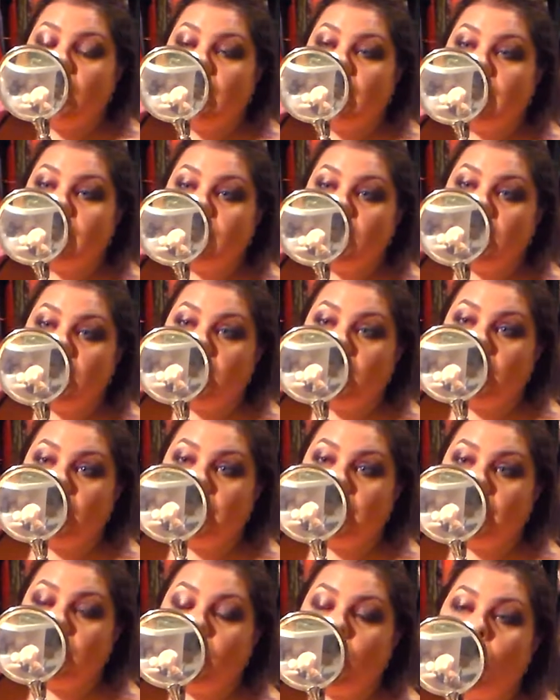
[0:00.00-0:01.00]
of the
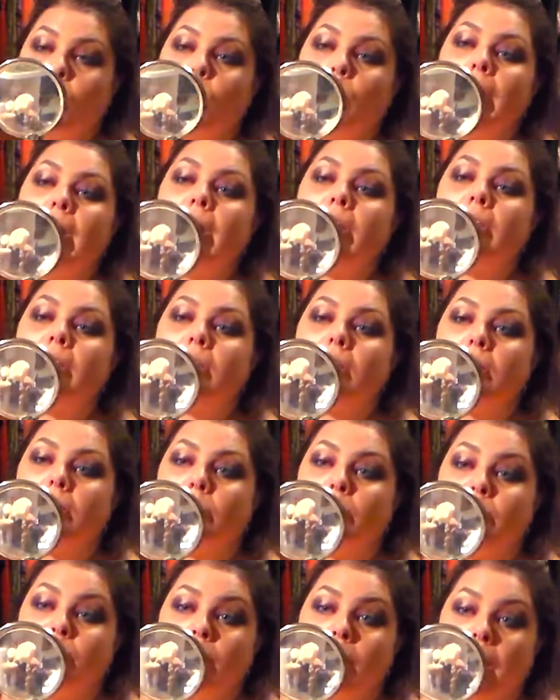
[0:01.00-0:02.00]
line with
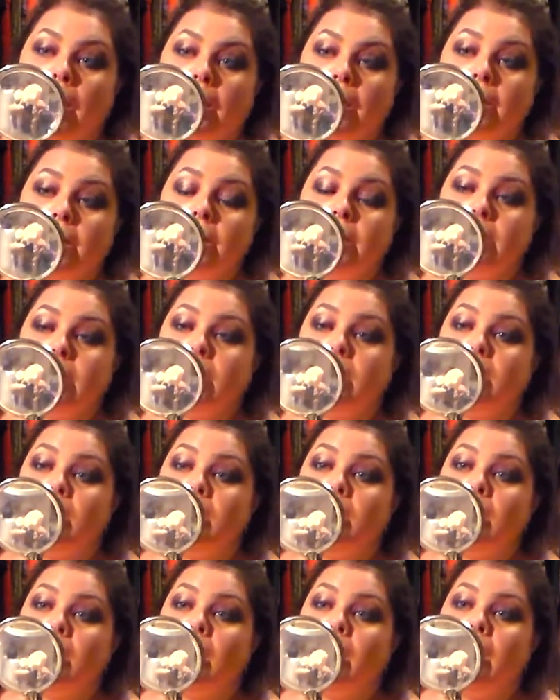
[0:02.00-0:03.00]
the red,
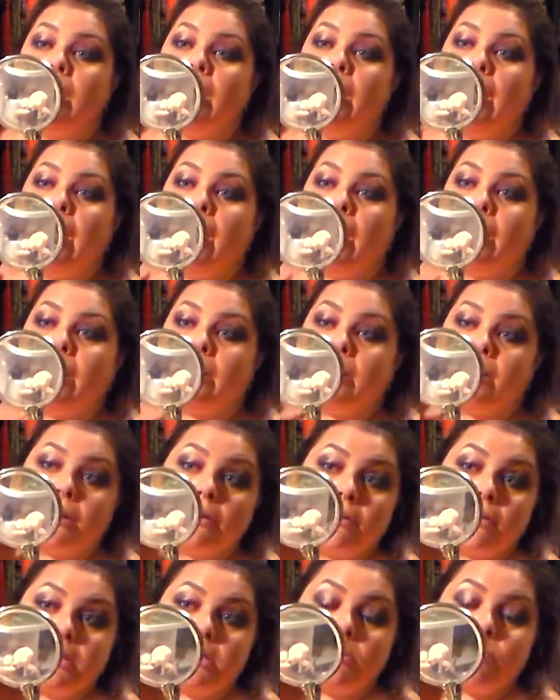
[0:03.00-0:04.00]
and then
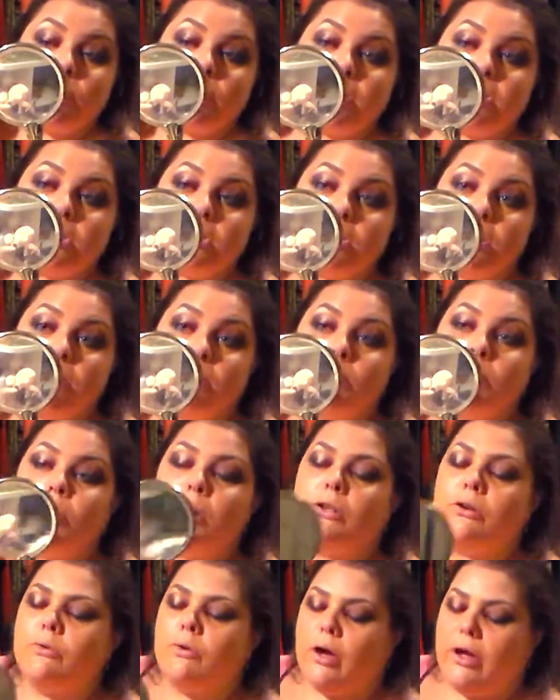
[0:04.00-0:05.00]
I'm going to switch to
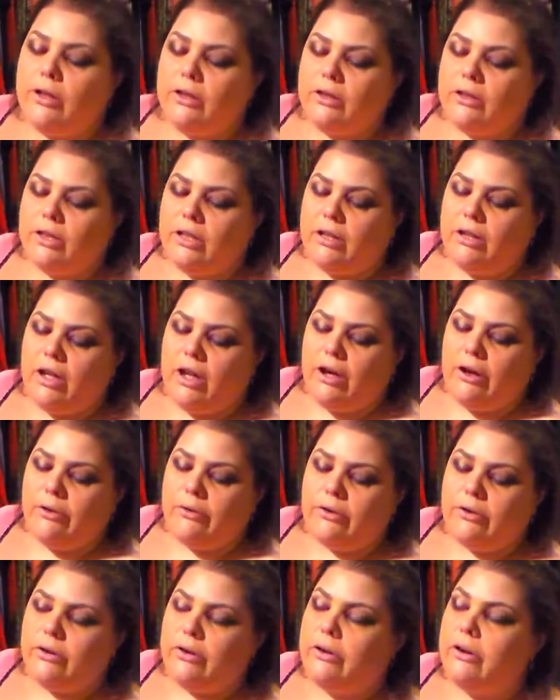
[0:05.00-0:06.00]
blue on the
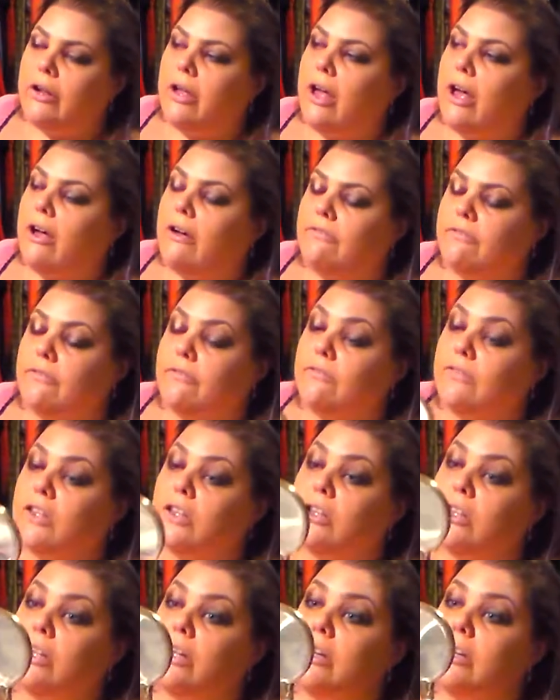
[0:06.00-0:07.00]
outer half of the
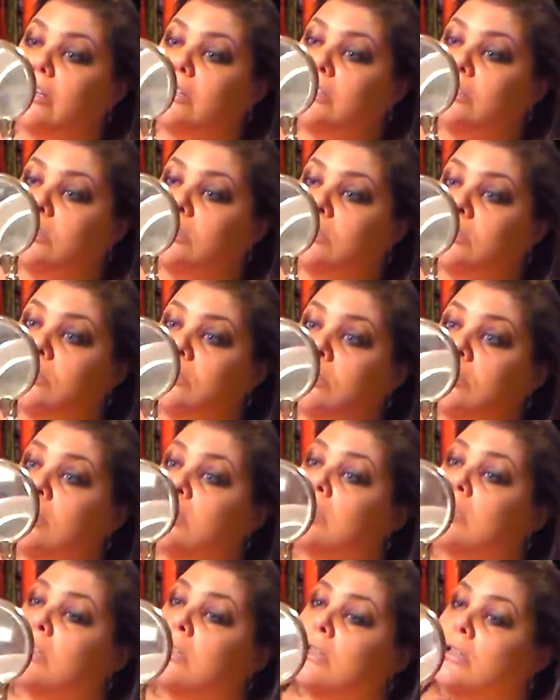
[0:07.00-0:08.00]
line.
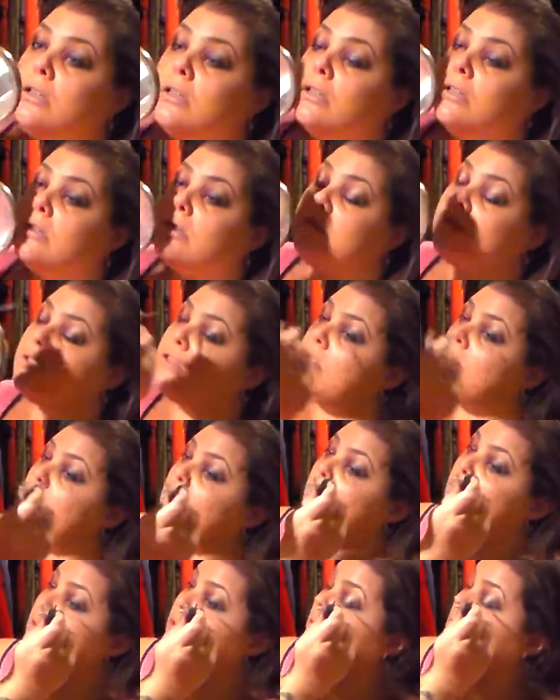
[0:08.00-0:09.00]

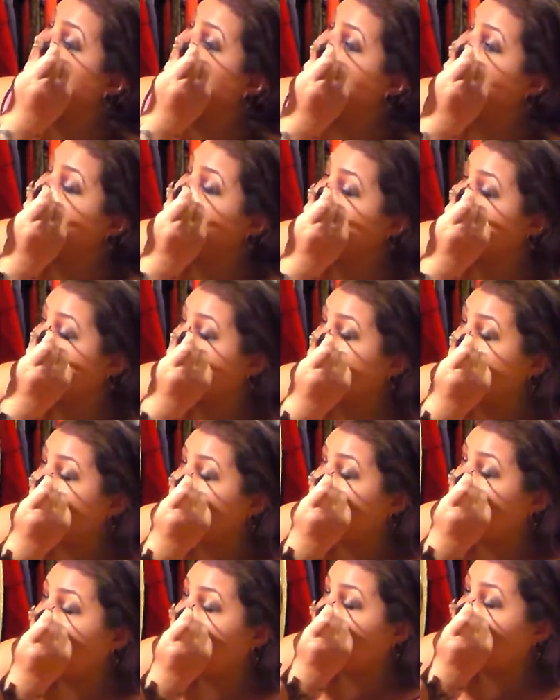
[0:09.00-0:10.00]
So, do
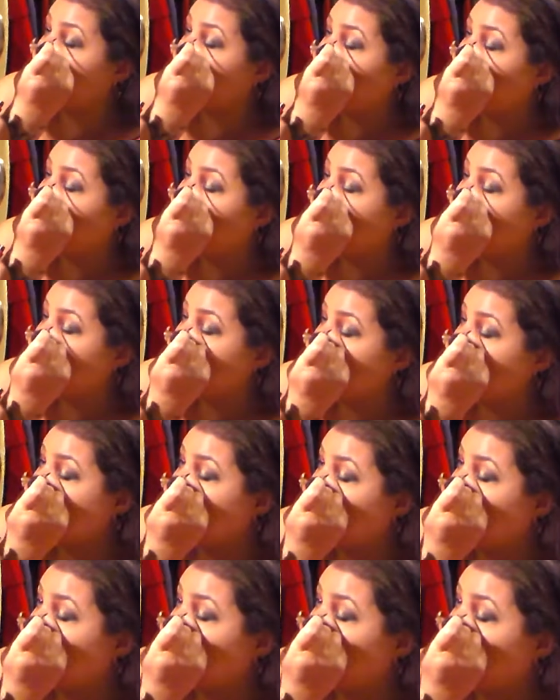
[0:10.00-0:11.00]
the other
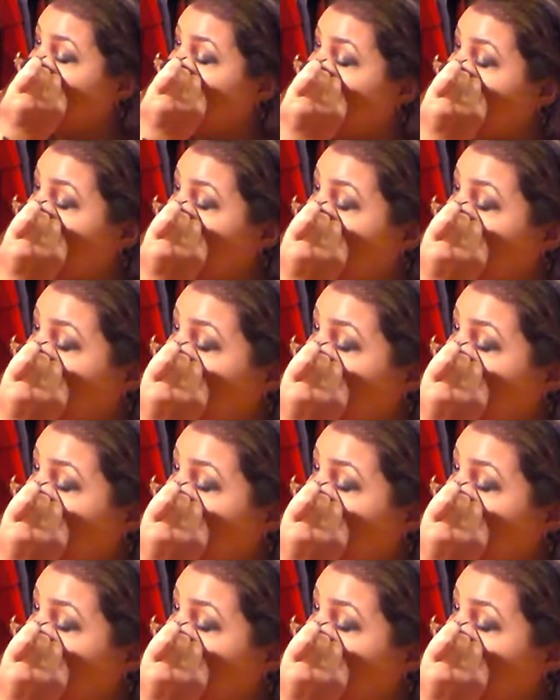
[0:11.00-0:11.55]
side of the